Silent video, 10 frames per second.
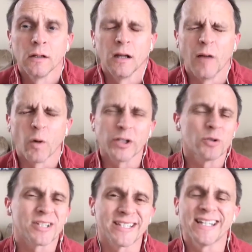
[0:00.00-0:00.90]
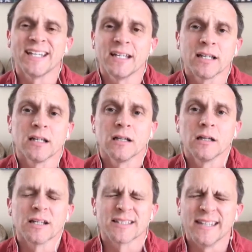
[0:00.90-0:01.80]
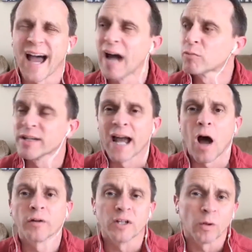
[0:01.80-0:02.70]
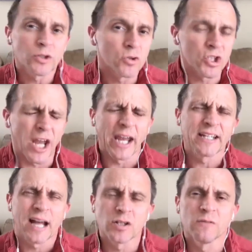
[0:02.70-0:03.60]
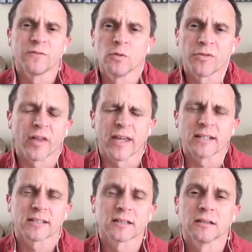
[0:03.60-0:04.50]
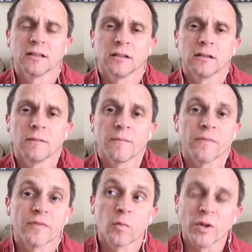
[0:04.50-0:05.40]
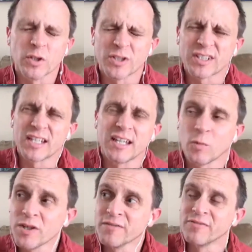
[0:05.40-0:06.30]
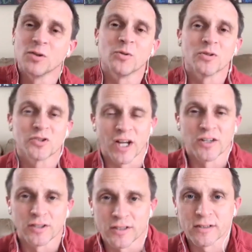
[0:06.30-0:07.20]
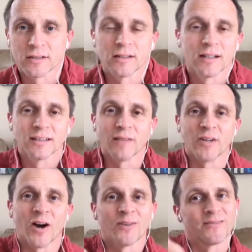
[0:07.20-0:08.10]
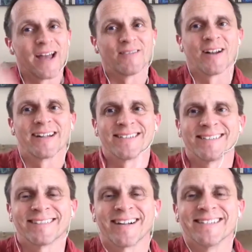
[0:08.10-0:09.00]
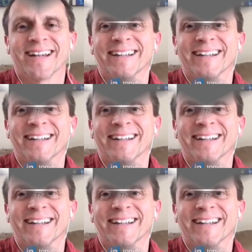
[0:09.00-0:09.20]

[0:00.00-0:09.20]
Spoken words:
And what you see is not reality. Once you change how you view things, what you see and what you view changes. Love y'all. Have a great day.